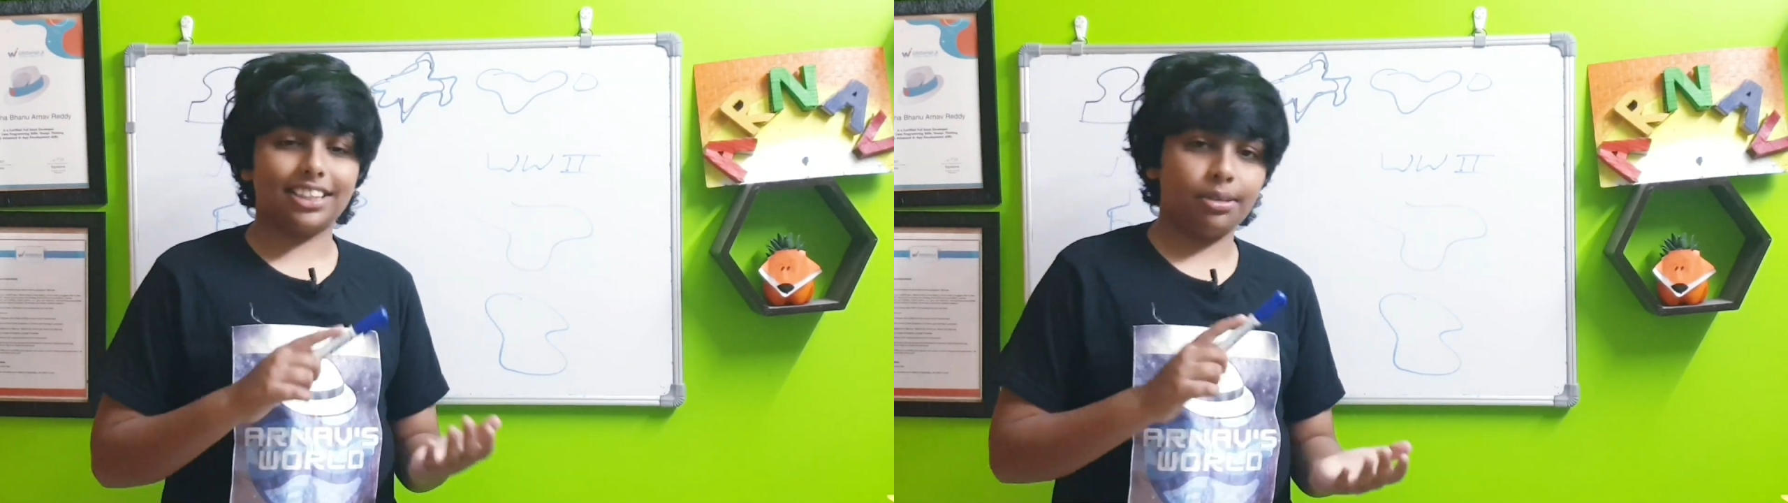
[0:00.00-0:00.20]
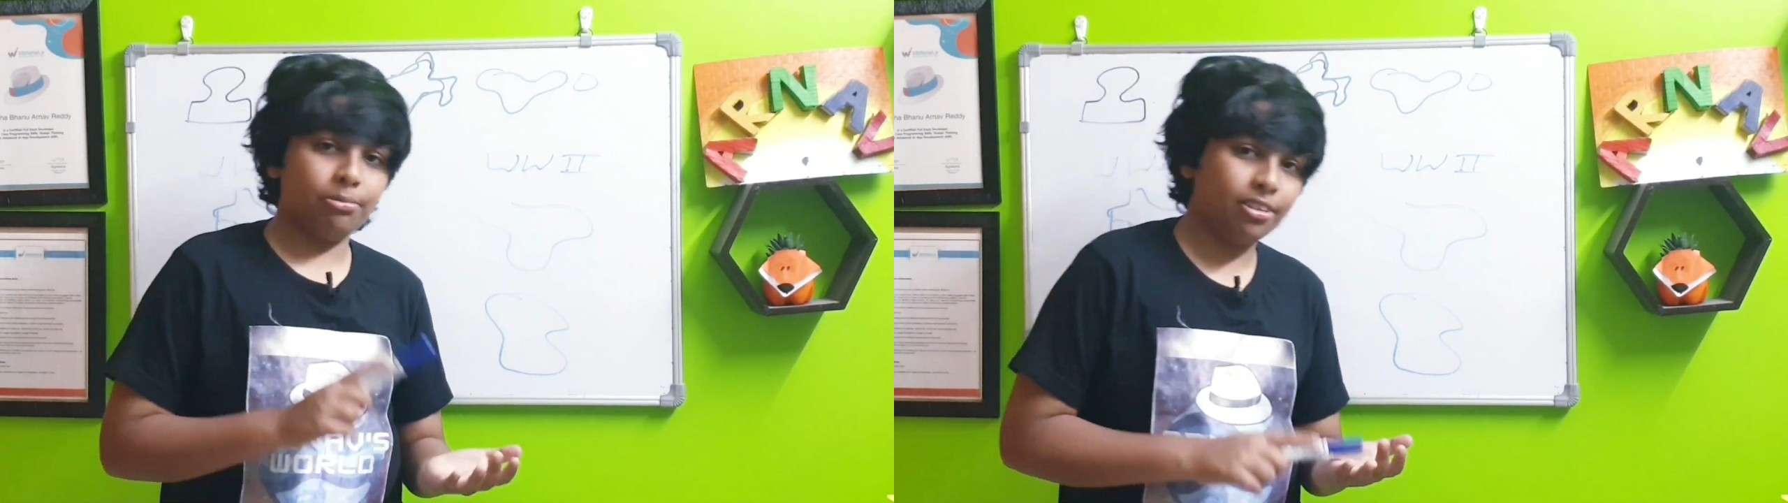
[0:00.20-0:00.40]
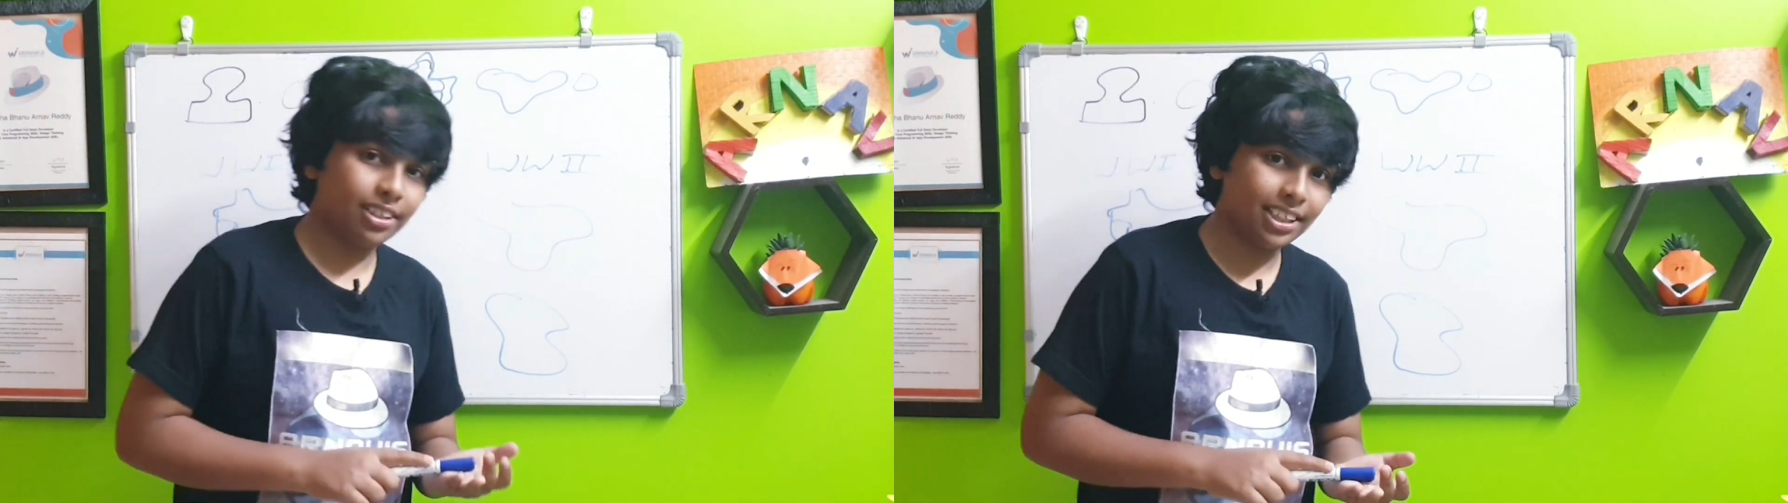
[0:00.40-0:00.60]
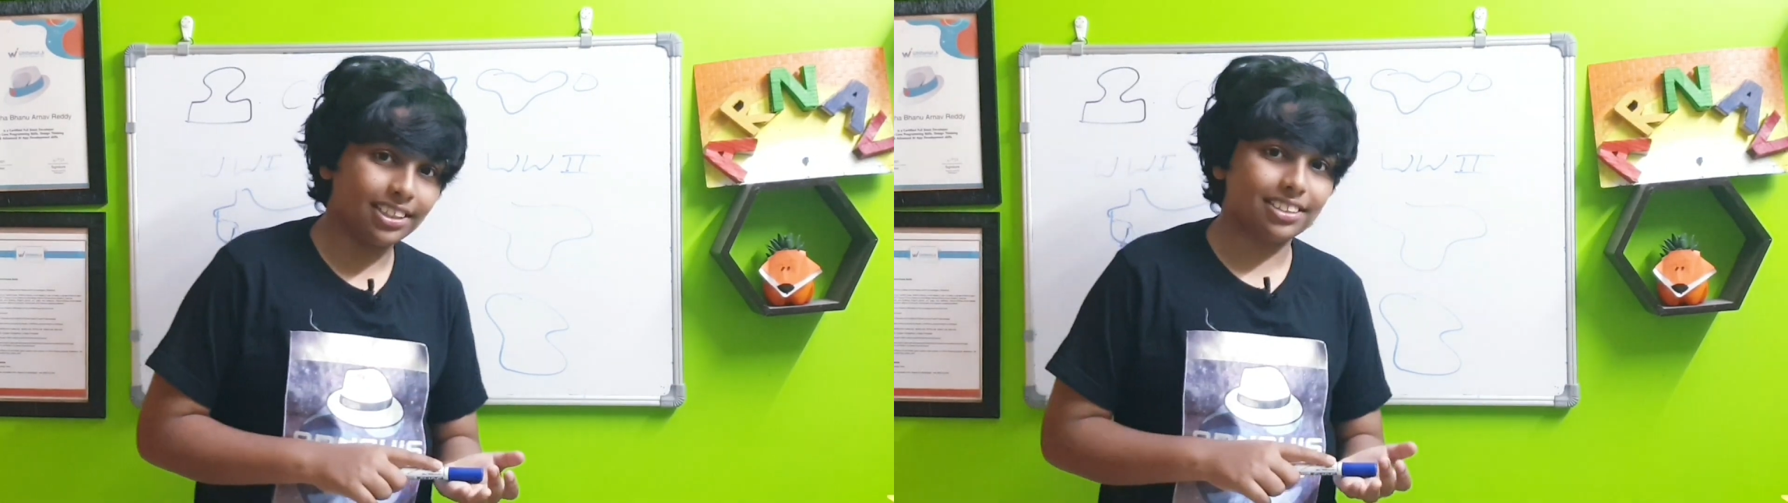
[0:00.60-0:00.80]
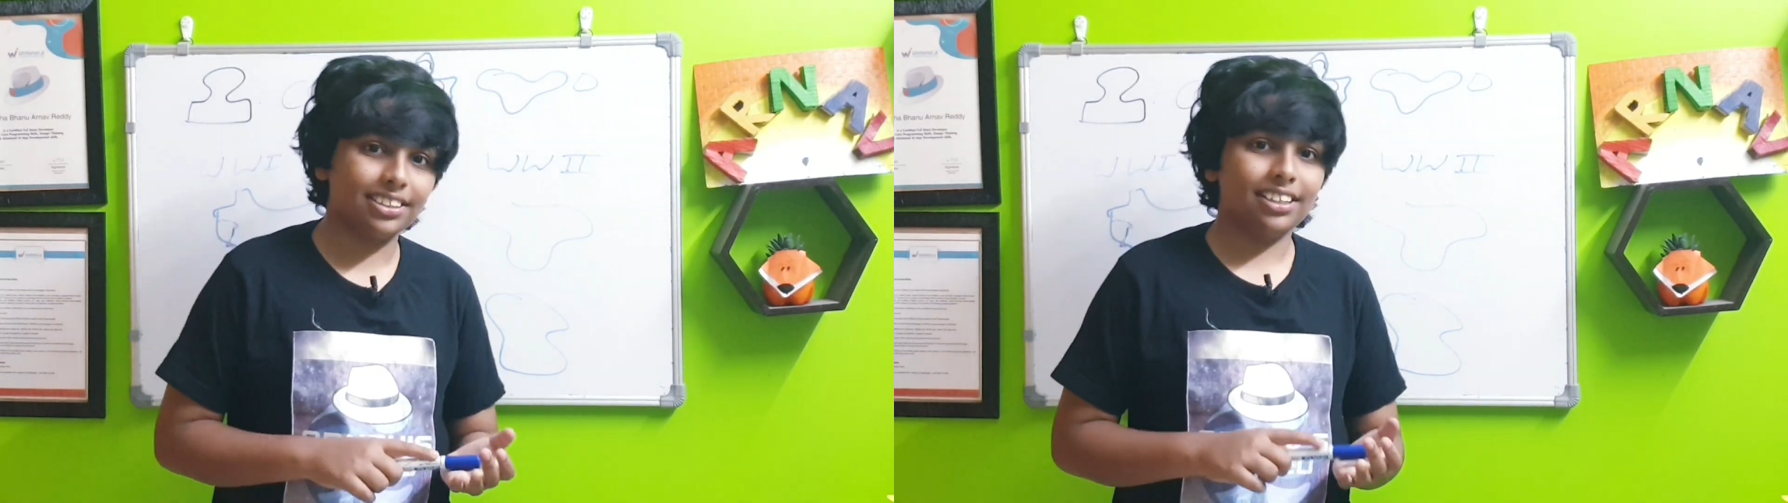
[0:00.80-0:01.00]
their
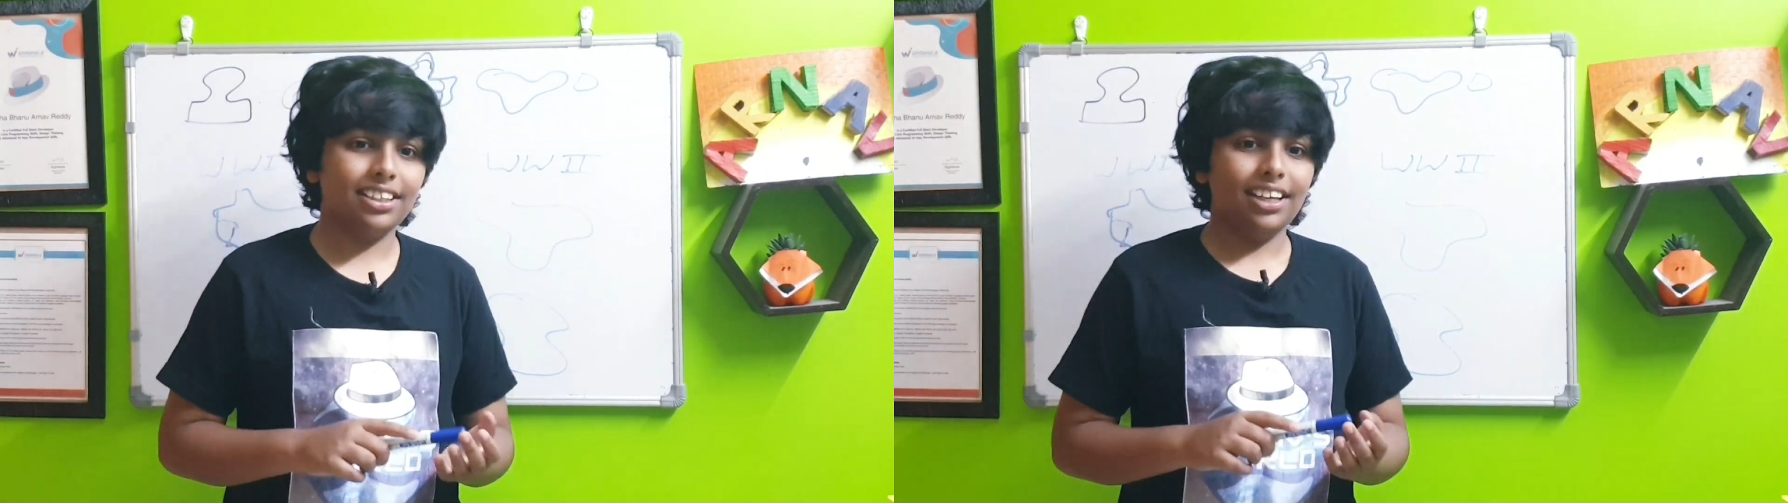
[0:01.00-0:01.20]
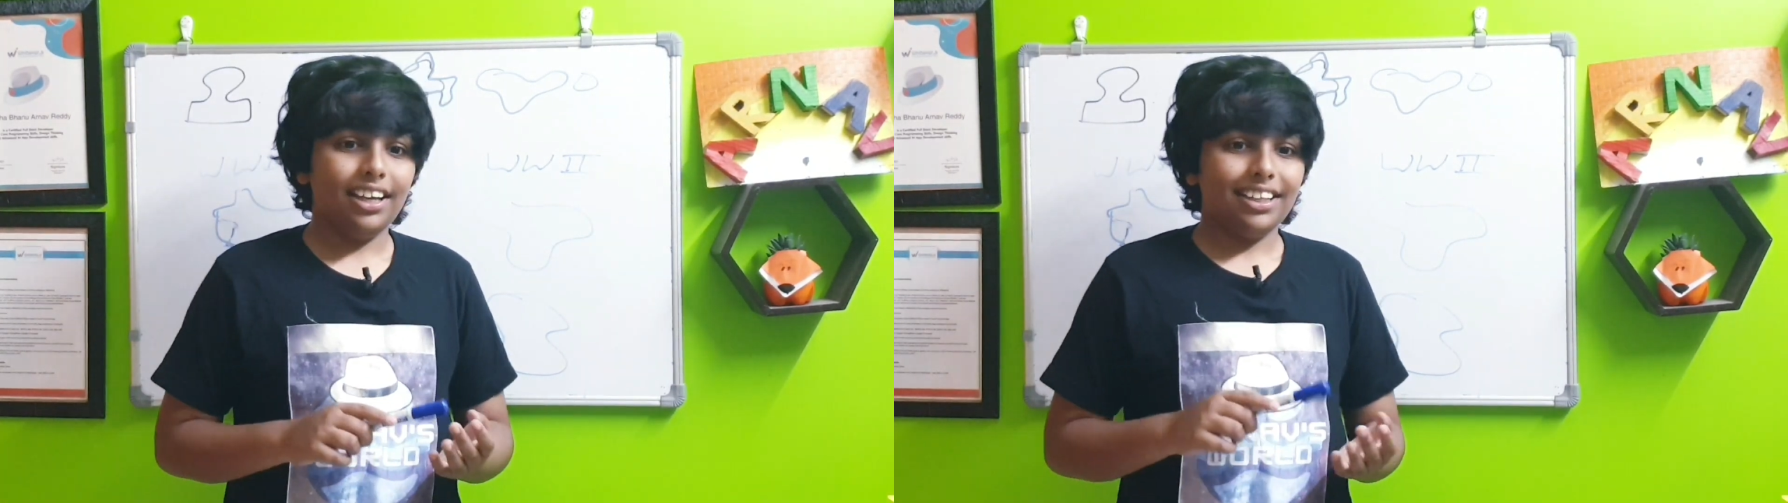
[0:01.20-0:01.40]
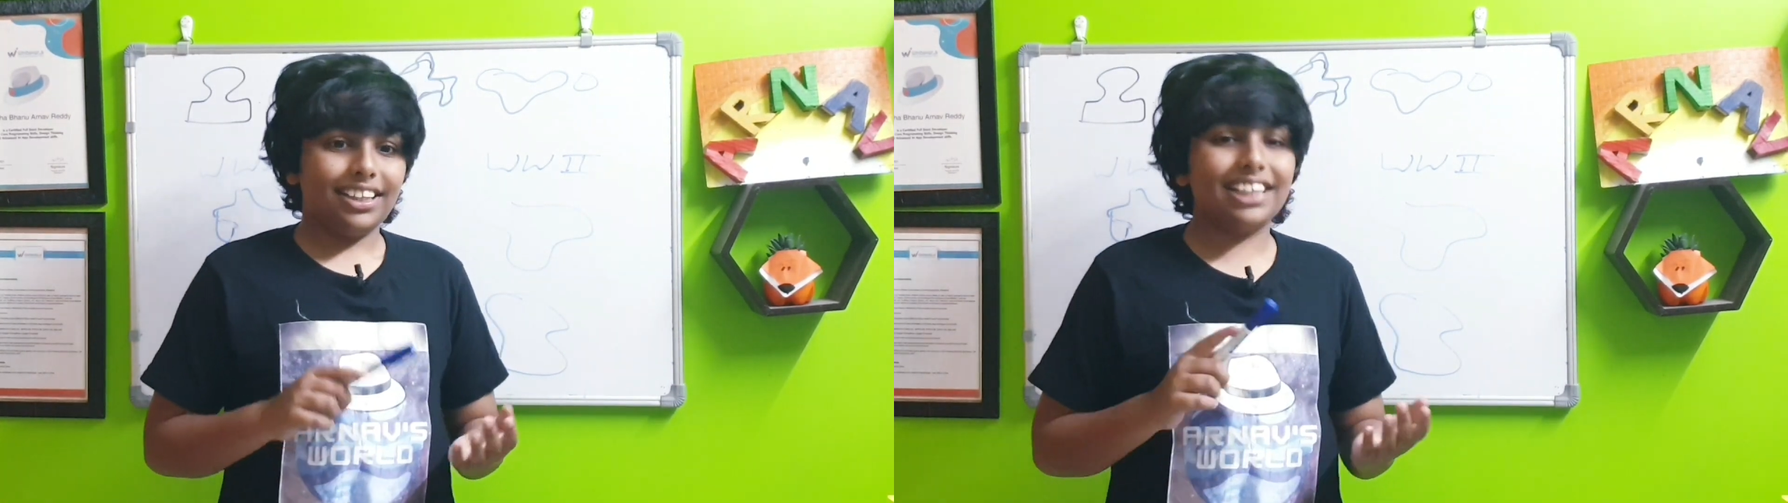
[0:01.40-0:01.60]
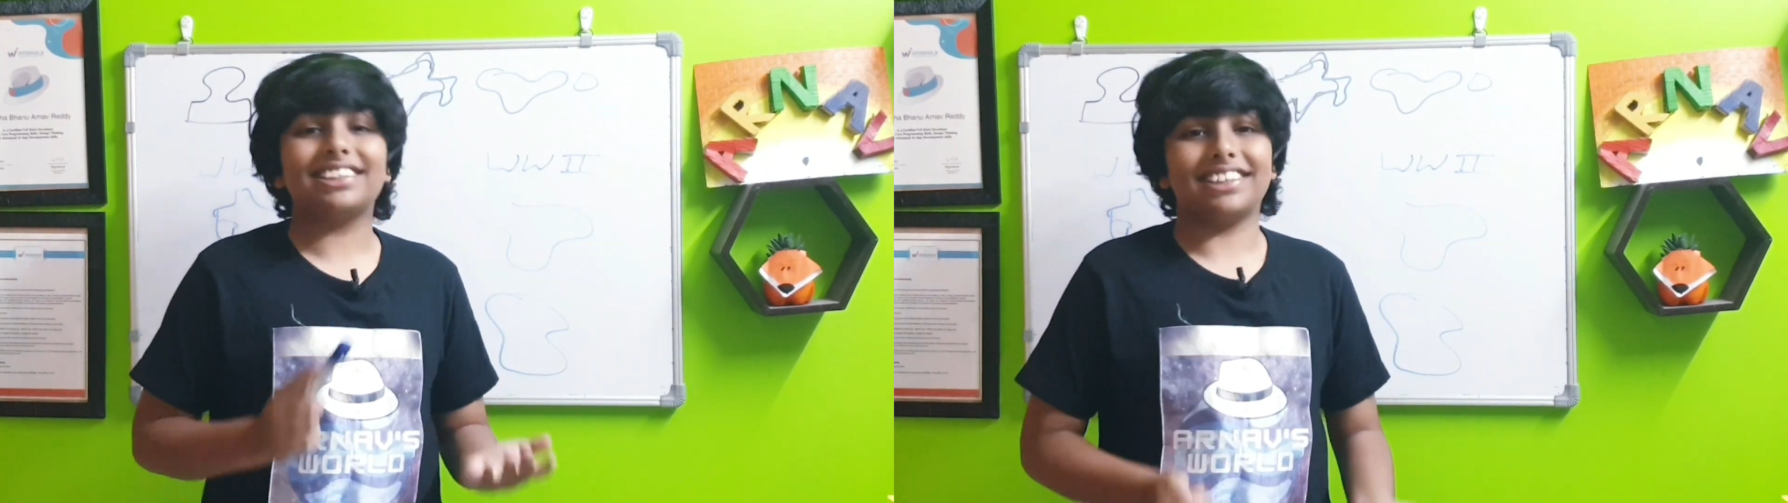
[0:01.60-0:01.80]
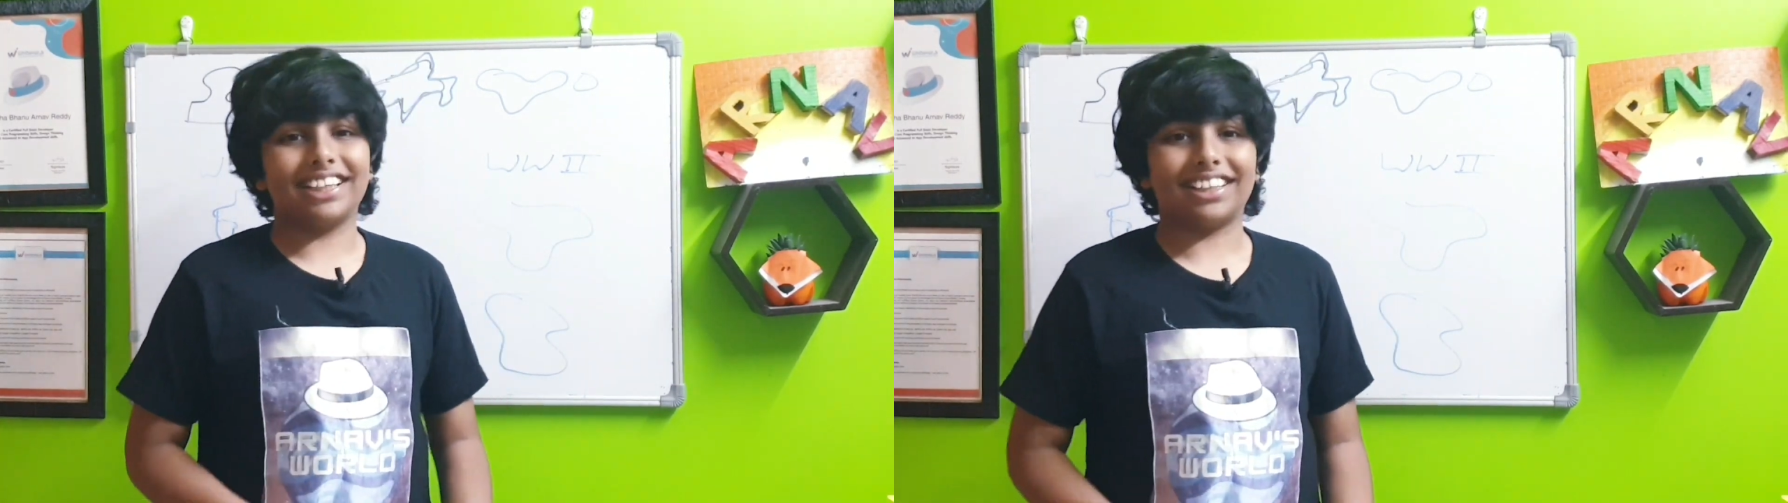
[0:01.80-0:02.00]
morals,
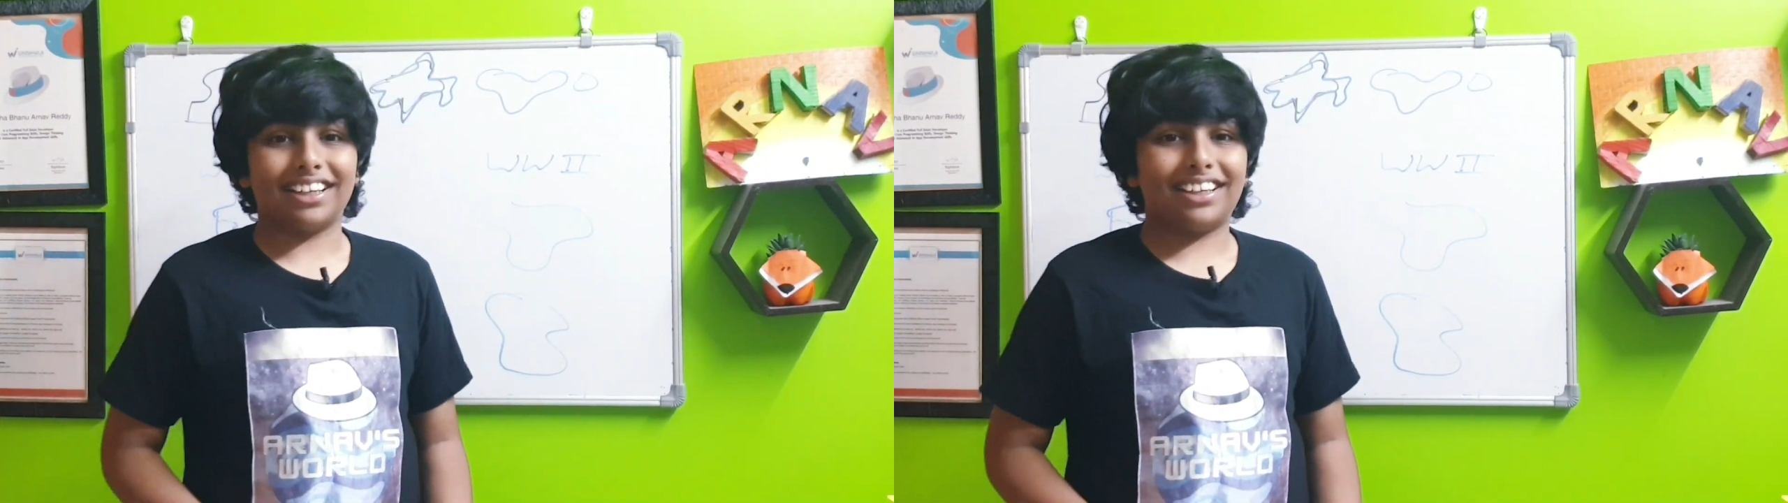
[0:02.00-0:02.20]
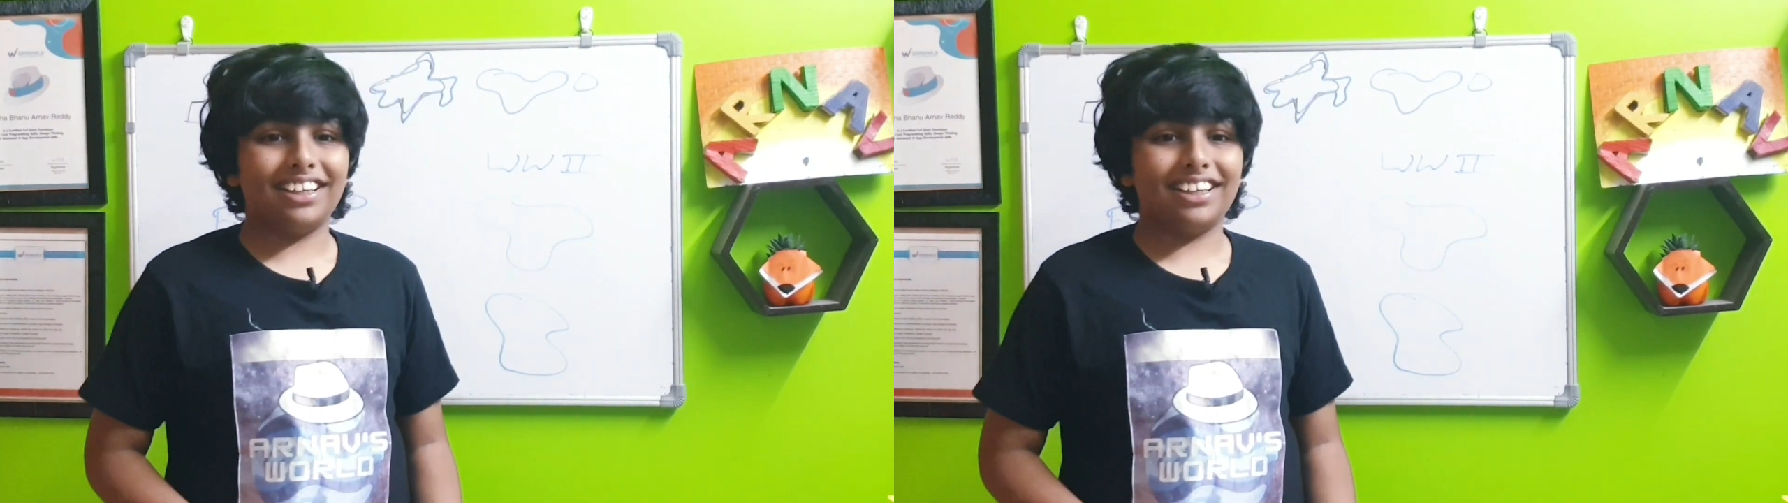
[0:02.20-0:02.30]
things like that.